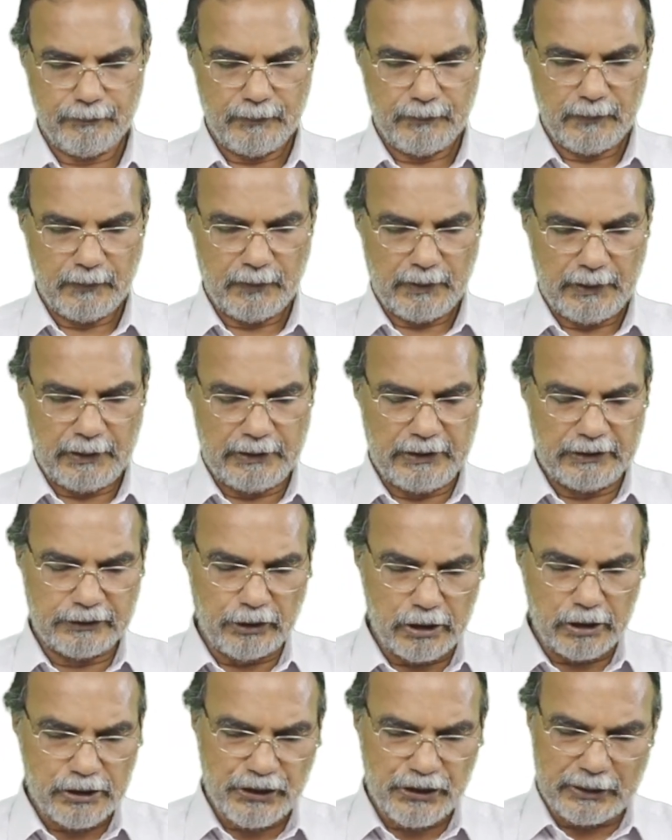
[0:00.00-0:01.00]
And
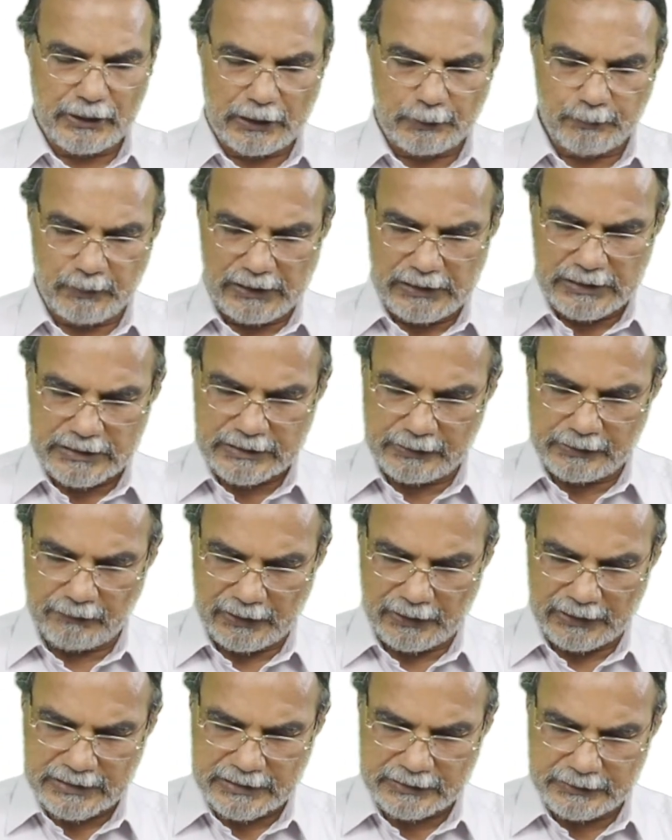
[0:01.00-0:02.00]
ethoxy carbonyl is given
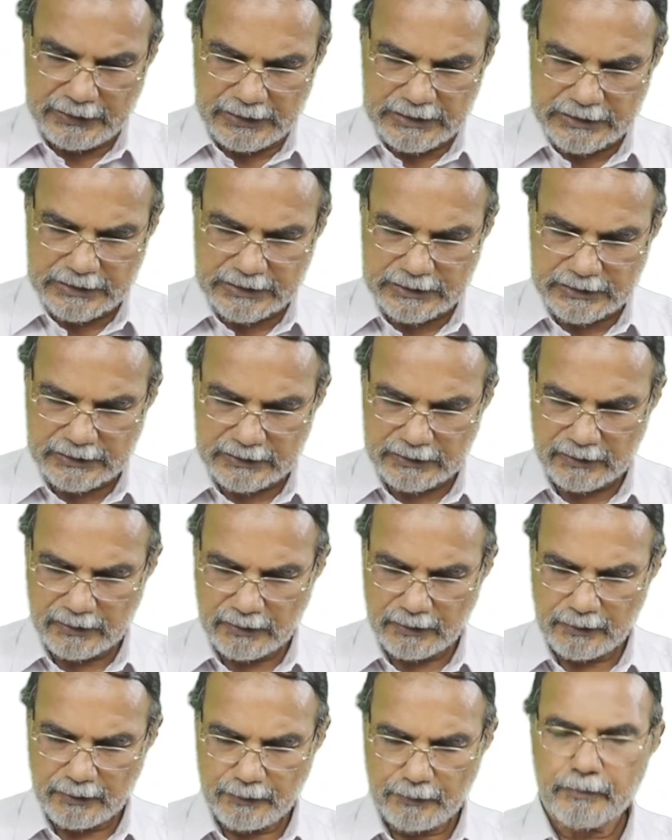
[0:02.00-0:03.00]
as this
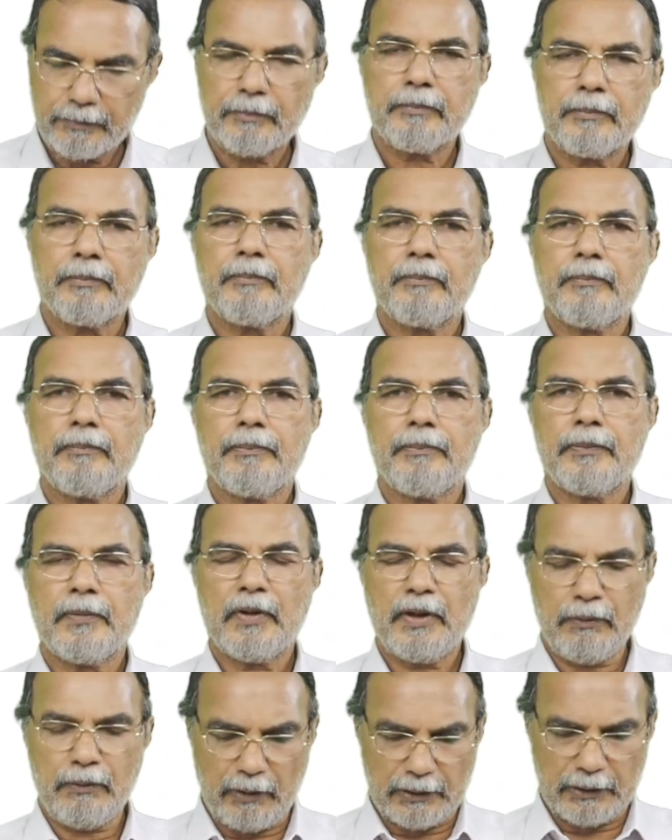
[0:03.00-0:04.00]

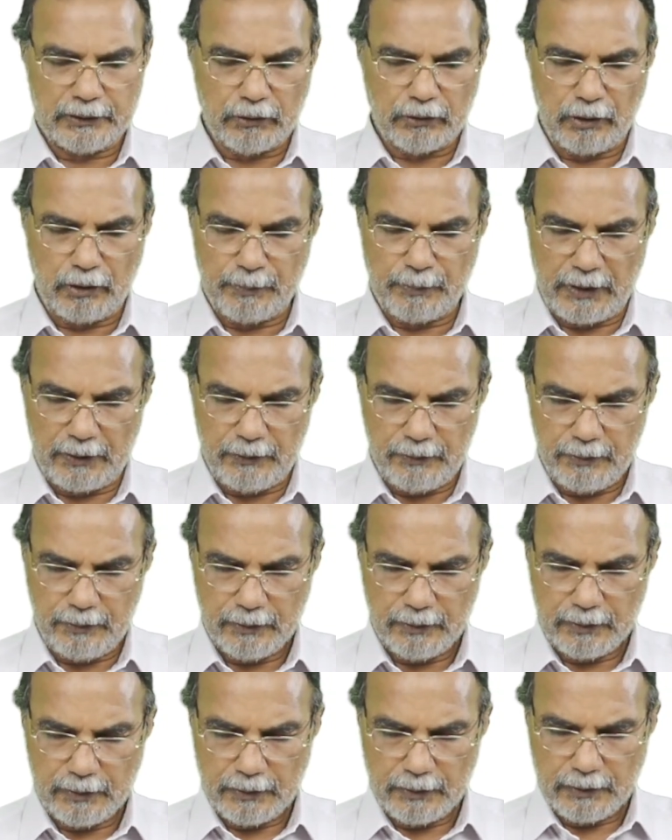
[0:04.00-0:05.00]
in one compound,
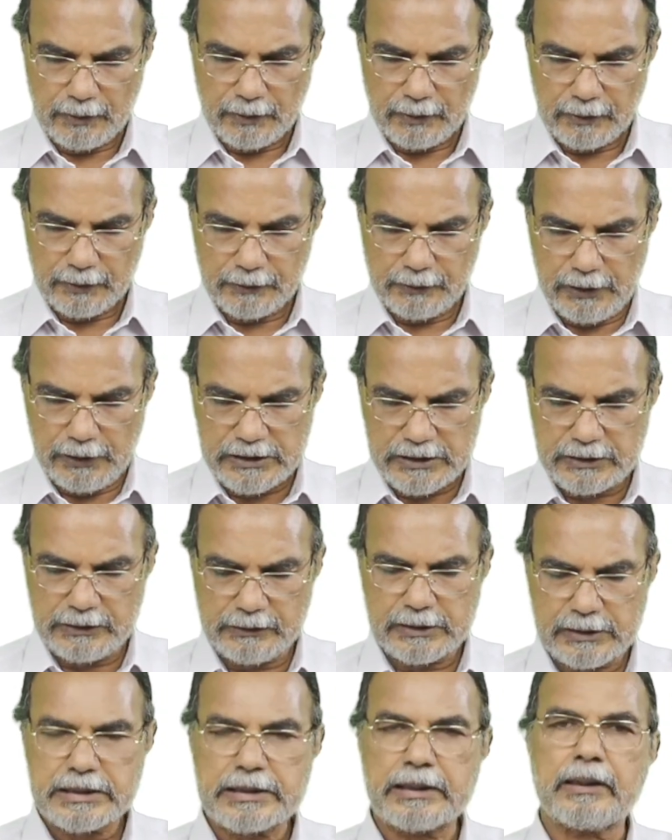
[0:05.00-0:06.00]
this in the
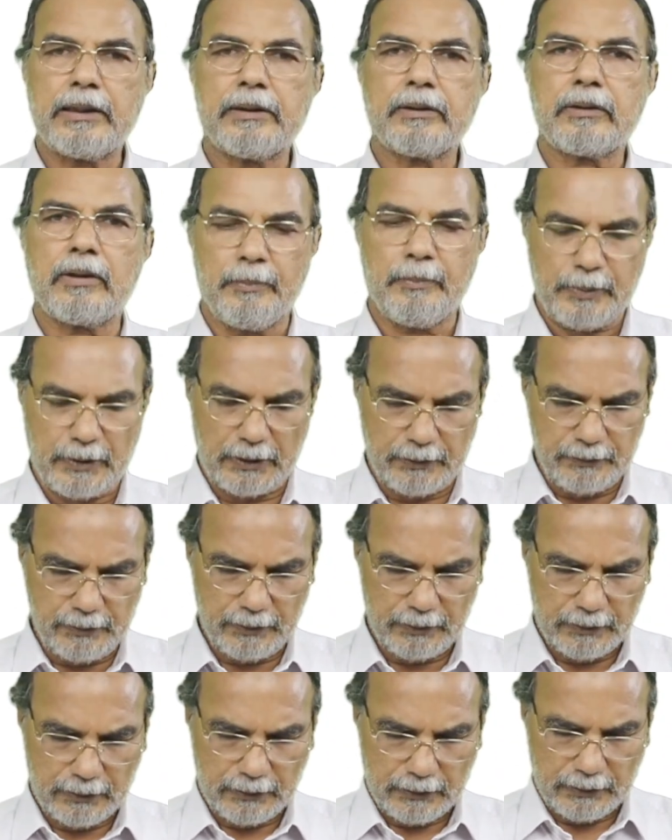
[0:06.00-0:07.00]
second compound,
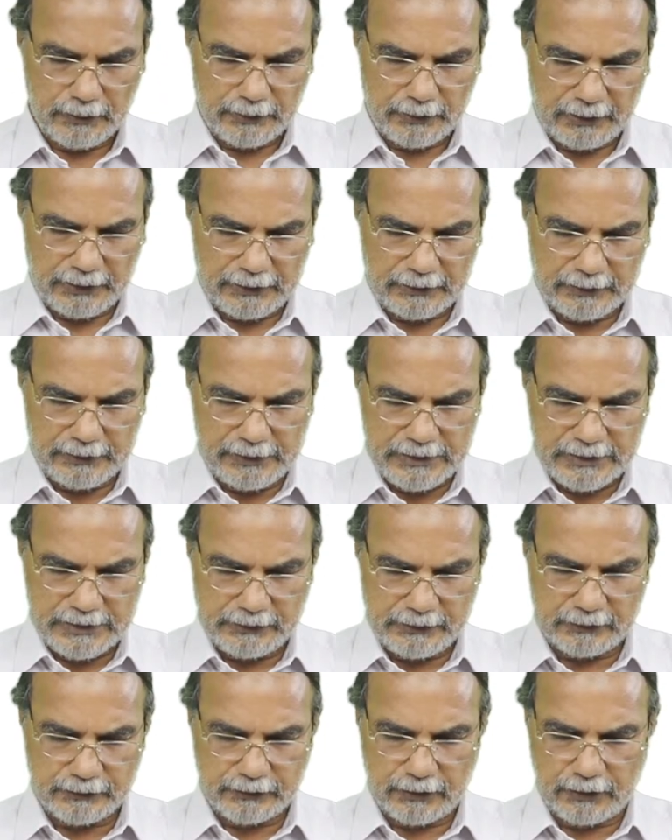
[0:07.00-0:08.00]
and this in
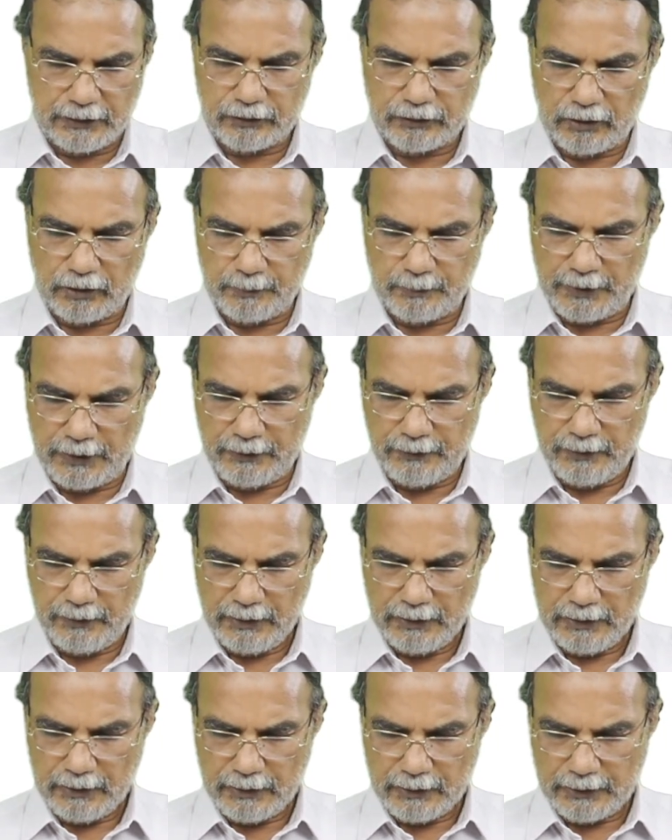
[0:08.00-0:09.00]
the third compound,
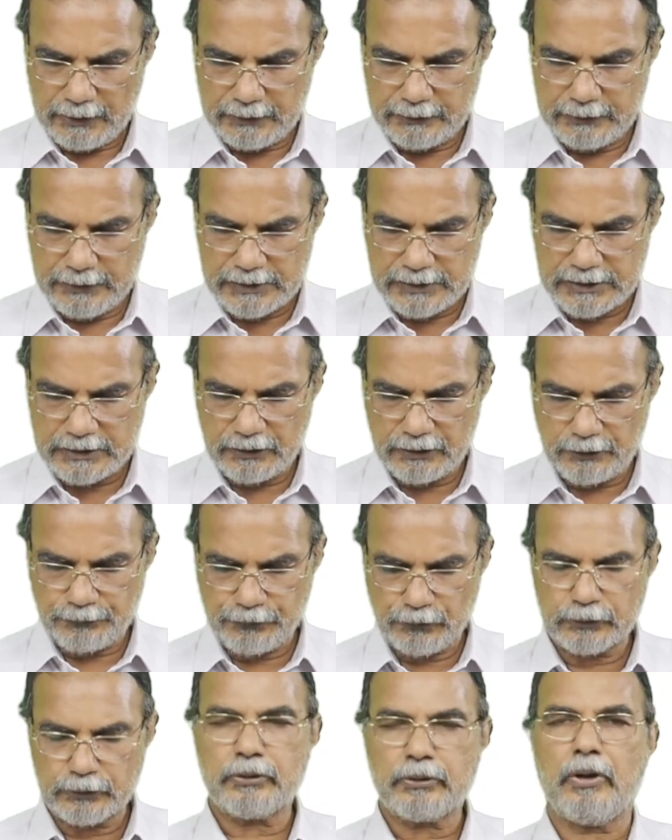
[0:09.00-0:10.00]
and this in the
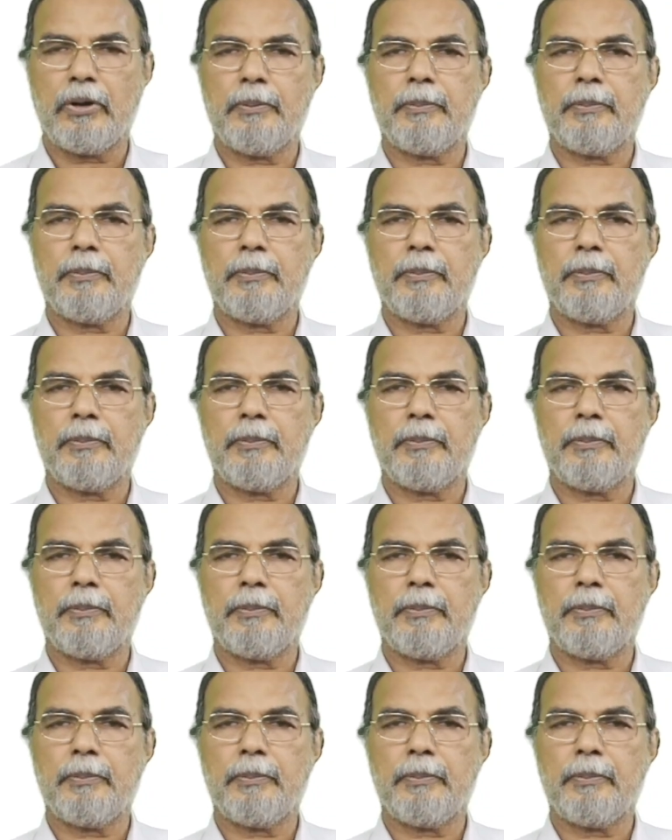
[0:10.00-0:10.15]
fourth compound.